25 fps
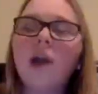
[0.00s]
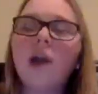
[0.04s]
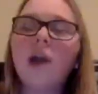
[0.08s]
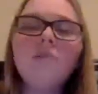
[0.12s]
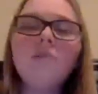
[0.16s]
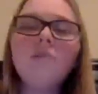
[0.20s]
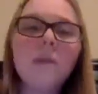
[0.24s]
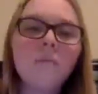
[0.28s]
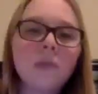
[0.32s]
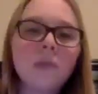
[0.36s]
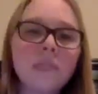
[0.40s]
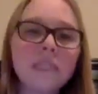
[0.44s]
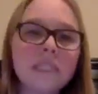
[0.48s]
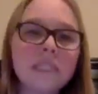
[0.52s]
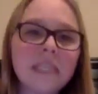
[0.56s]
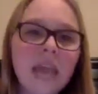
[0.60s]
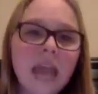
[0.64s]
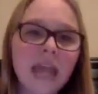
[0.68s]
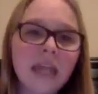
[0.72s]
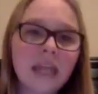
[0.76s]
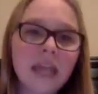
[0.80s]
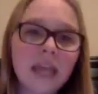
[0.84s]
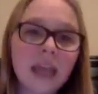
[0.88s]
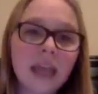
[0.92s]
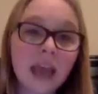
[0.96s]
of them will
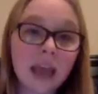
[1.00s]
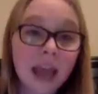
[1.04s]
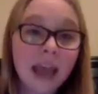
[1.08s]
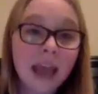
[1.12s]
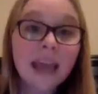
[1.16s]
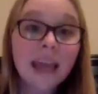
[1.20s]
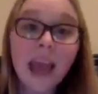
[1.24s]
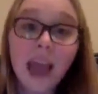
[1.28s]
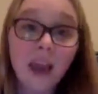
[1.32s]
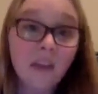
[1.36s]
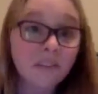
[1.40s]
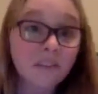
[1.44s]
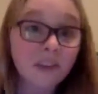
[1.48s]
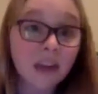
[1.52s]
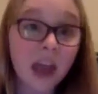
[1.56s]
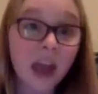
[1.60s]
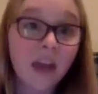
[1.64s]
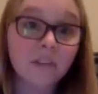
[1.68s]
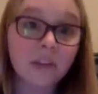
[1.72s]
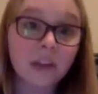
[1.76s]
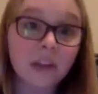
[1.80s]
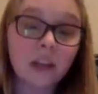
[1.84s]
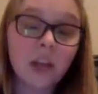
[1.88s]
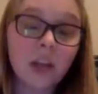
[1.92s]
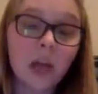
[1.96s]
say like, I get half and
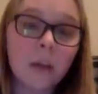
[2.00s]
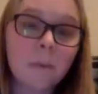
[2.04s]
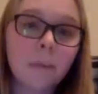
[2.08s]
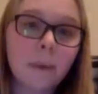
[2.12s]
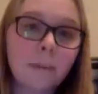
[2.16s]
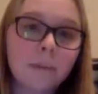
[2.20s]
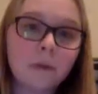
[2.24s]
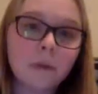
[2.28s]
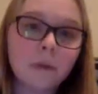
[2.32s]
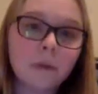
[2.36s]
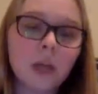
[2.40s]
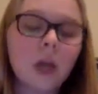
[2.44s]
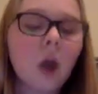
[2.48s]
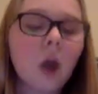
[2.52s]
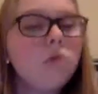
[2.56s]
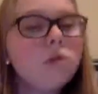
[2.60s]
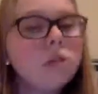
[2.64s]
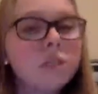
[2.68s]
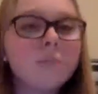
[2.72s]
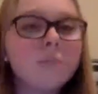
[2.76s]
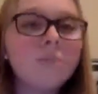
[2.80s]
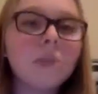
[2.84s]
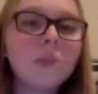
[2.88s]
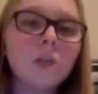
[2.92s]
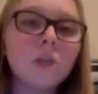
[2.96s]
half. Like a lot of people are like, oh,
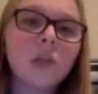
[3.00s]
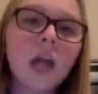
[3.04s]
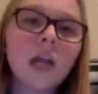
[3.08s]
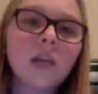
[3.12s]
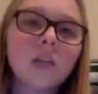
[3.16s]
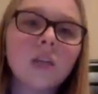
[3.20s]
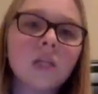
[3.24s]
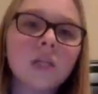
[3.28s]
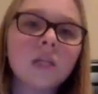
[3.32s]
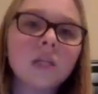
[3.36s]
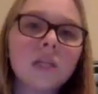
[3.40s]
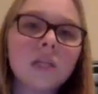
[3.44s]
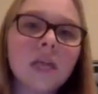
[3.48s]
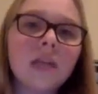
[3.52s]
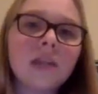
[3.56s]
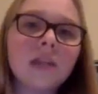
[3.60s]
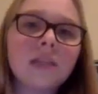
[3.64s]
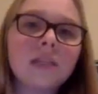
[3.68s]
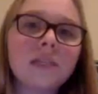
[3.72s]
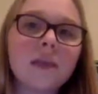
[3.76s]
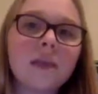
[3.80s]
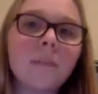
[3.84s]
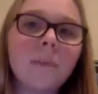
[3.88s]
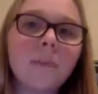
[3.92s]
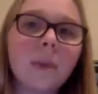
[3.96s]
just send me the directions. And
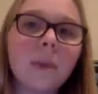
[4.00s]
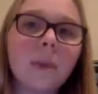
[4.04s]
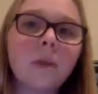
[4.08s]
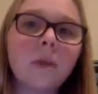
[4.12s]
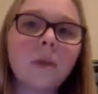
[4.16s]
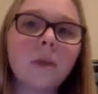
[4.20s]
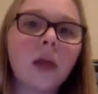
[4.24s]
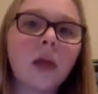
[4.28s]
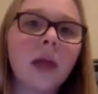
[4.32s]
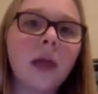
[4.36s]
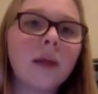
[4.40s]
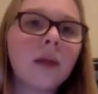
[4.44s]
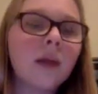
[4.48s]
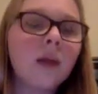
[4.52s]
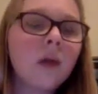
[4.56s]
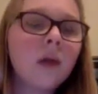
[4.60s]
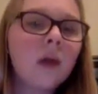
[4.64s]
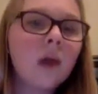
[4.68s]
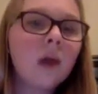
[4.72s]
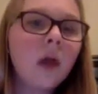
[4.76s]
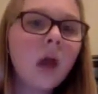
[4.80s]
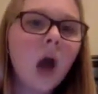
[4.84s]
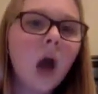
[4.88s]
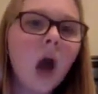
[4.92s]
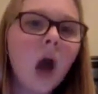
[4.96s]
then some people are like,
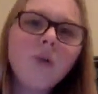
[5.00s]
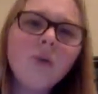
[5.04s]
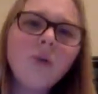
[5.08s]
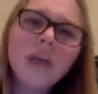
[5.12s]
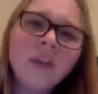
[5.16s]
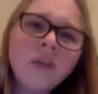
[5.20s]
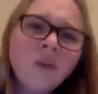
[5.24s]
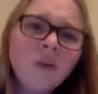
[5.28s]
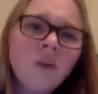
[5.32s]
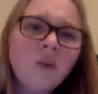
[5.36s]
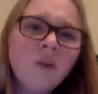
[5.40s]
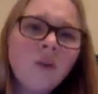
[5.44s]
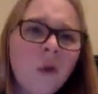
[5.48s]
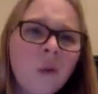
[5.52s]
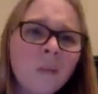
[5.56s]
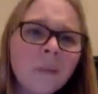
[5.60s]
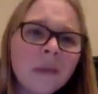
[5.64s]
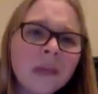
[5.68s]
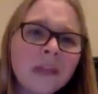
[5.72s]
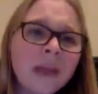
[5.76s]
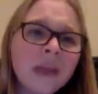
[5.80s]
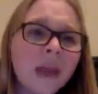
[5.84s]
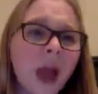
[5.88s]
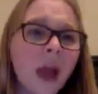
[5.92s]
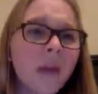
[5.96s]
oh, can you do it for
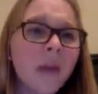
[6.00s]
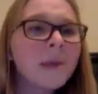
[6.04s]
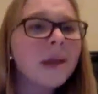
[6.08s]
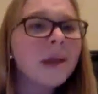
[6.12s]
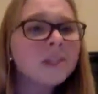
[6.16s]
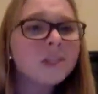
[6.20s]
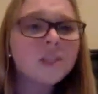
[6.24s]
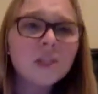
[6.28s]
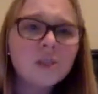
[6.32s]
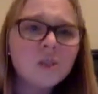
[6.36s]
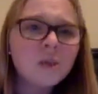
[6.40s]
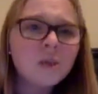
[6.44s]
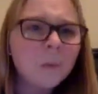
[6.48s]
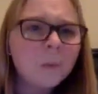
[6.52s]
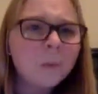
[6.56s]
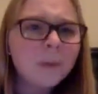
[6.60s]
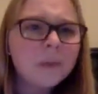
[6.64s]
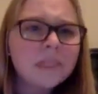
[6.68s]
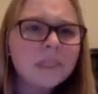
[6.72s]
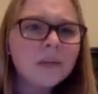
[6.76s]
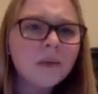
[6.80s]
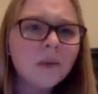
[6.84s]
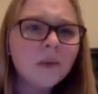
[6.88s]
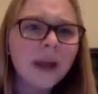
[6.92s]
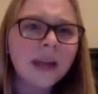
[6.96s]
me? Like, I'm actually super
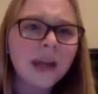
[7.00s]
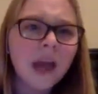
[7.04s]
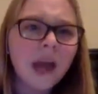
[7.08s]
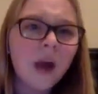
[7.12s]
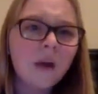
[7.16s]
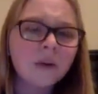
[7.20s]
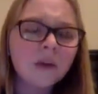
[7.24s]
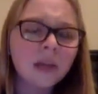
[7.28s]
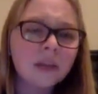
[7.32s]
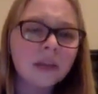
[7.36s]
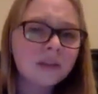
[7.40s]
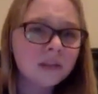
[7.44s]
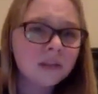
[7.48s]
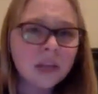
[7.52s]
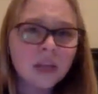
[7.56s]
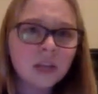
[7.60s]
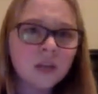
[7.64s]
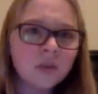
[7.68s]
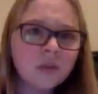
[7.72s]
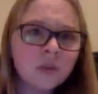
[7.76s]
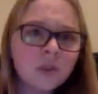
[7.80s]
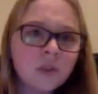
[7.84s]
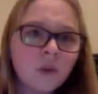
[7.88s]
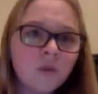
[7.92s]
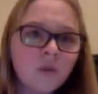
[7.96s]
busy right now. Can
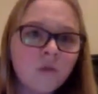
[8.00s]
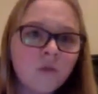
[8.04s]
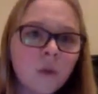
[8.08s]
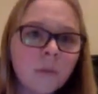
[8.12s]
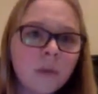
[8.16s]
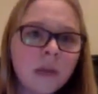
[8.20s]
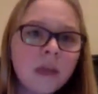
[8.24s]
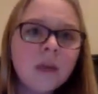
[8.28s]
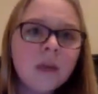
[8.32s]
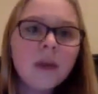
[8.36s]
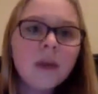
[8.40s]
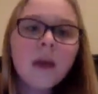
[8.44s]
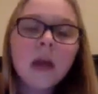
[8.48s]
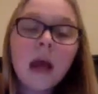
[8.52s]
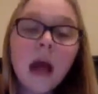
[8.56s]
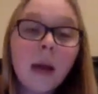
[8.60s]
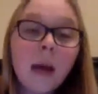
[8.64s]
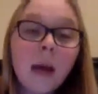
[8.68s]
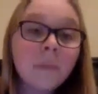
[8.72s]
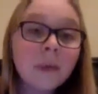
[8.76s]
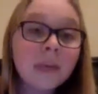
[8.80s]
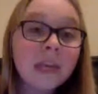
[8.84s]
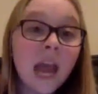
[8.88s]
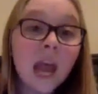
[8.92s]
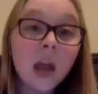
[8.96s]
you just do it for me?
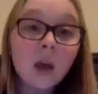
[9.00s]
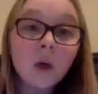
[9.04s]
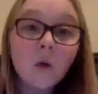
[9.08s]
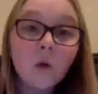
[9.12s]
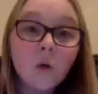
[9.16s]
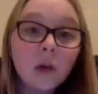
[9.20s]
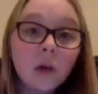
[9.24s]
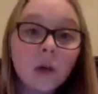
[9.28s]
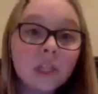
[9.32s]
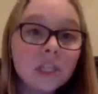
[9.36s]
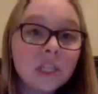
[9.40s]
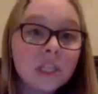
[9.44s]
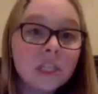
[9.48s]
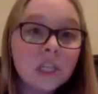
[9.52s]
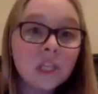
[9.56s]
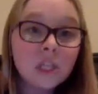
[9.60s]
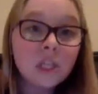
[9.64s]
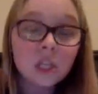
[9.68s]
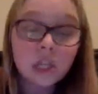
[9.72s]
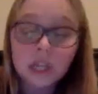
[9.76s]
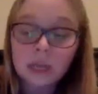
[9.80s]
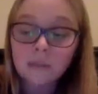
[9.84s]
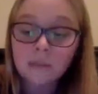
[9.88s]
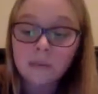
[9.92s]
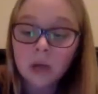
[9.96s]
I'm like, yeah, cool. I just need
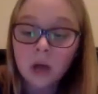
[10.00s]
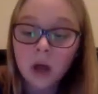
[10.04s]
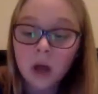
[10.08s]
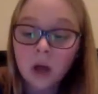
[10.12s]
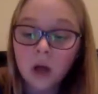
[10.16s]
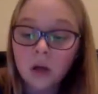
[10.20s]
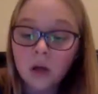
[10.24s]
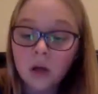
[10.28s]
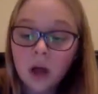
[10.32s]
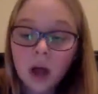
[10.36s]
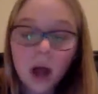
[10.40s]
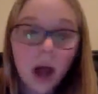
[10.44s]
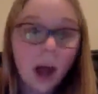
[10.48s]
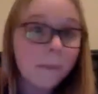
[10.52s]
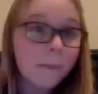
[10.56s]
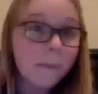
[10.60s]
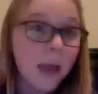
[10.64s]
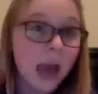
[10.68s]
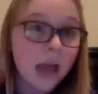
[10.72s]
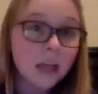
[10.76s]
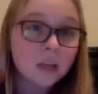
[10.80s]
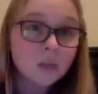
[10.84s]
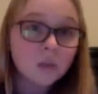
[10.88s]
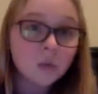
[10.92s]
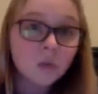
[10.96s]
your email, a
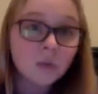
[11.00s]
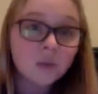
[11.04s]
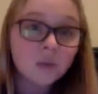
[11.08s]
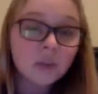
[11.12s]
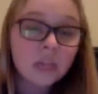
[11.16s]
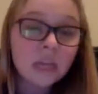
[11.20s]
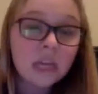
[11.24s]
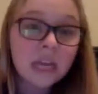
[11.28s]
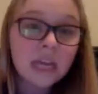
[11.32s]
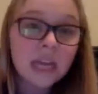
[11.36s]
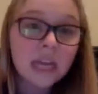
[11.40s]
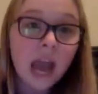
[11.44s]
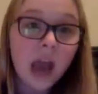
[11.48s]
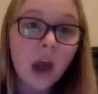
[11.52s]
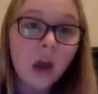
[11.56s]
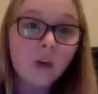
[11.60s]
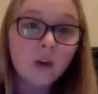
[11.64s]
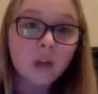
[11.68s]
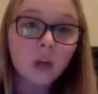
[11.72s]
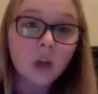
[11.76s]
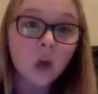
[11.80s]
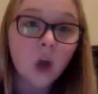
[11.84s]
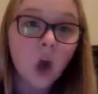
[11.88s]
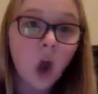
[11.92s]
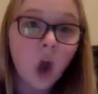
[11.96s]
password for the
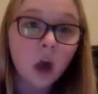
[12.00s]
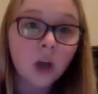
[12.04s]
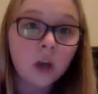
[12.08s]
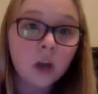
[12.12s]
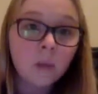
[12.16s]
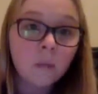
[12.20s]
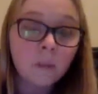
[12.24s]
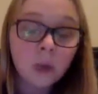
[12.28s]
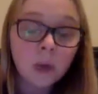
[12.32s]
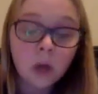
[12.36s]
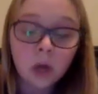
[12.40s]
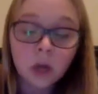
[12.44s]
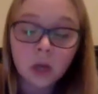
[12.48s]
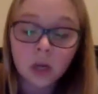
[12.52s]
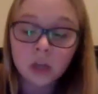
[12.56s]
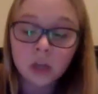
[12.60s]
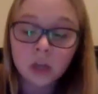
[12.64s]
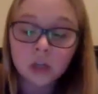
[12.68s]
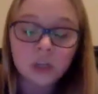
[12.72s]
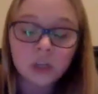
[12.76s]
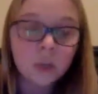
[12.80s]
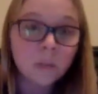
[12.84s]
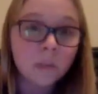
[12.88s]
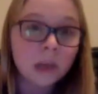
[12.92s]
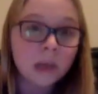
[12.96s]
account, your card number,
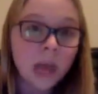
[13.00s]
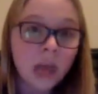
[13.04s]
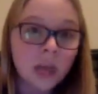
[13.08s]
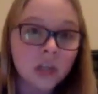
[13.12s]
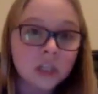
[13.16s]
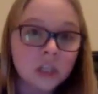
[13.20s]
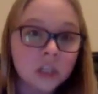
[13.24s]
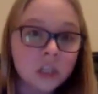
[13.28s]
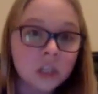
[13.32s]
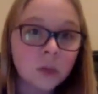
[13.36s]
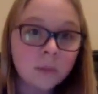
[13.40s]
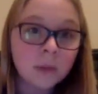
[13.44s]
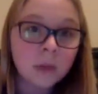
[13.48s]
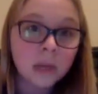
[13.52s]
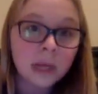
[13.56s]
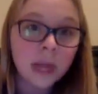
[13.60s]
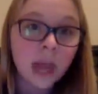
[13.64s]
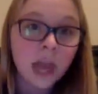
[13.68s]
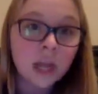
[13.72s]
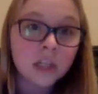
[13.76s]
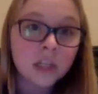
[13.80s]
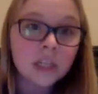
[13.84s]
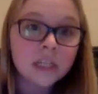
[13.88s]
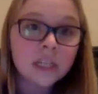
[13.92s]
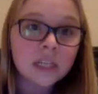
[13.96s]
your shipping address, and your billing
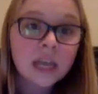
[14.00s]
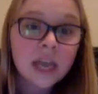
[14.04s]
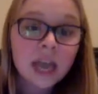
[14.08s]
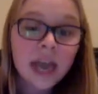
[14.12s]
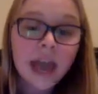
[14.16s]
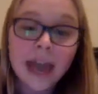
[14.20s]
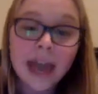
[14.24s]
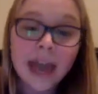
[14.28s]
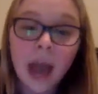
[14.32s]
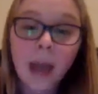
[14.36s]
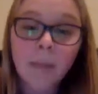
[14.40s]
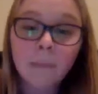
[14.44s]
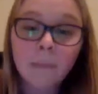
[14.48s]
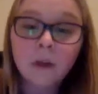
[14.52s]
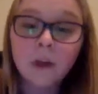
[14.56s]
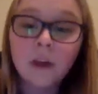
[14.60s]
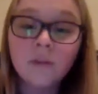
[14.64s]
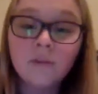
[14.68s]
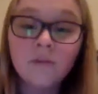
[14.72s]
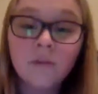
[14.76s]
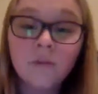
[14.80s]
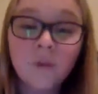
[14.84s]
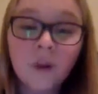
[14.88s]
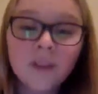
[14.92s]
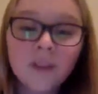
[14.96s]
address. And I put it
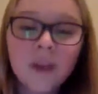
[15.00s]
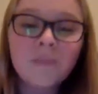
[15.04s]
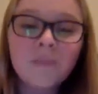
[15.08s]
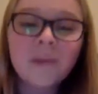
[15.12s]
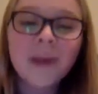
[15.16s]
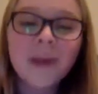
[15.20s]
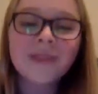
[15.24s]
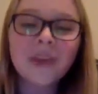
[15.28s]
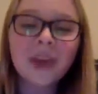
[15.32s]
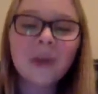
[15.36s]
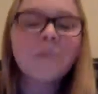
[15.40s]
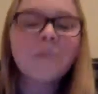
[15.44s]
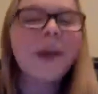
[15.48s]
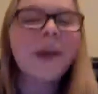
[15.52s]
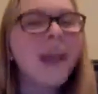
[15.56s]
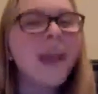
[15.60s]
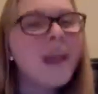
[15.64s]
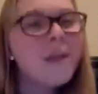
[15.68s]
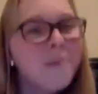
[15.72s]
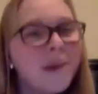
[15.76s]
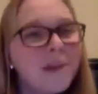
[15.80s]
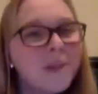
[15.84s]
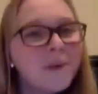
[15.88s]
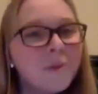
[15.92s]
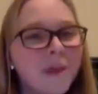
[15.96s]
in for them. And then I'm like,
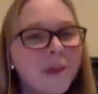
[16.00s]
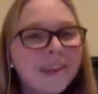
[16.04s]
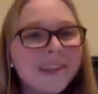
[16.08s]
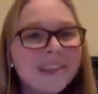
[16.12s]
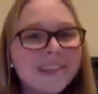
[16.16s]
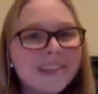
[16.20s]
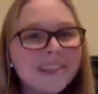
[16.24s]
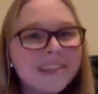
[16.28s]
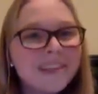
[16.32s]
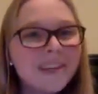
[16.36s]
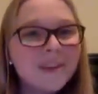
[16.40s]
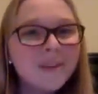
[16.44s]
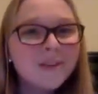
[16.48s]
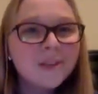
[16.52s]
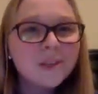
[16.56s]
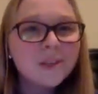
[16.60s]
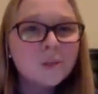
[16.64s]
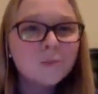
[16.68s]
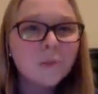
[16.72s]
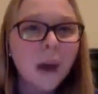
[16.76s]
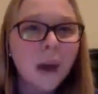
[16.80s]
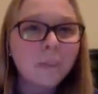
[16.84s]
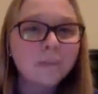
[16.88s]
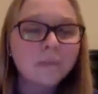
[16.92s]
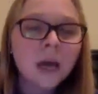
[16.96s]
hey, by the way, this deal
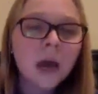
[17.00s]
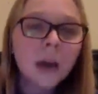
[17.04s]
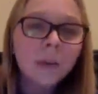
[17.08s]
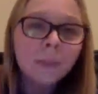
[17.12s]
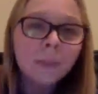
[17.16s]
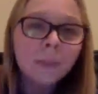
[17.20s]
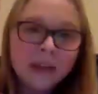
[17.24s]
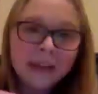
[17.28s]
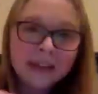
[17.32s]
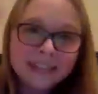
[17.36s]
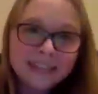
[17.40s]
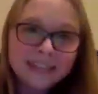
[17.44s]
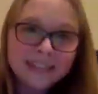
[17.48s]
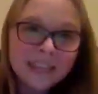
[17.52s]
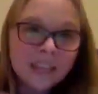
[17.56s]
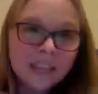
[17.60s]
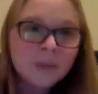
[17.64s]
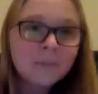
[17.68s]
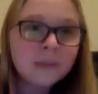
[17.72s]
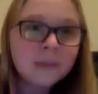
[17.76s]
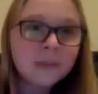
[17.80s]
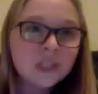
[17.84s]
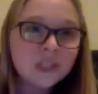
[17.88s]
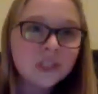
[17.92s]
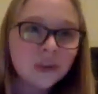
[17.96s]
just popped up. Send
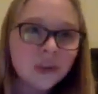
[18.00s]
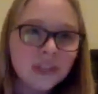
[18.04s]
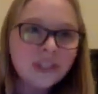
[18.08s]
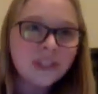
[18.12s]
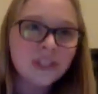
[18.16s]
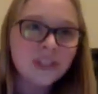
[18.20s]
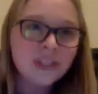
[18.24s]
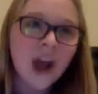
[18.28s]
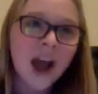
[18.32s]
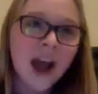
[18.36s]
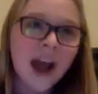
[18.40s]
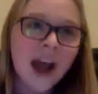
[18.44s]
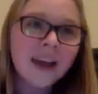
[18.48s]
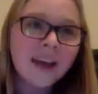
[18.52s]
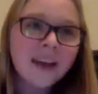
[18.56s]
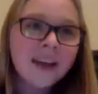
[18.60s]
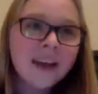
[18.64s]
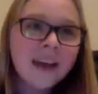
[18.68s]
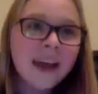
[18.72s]
them a screenshot.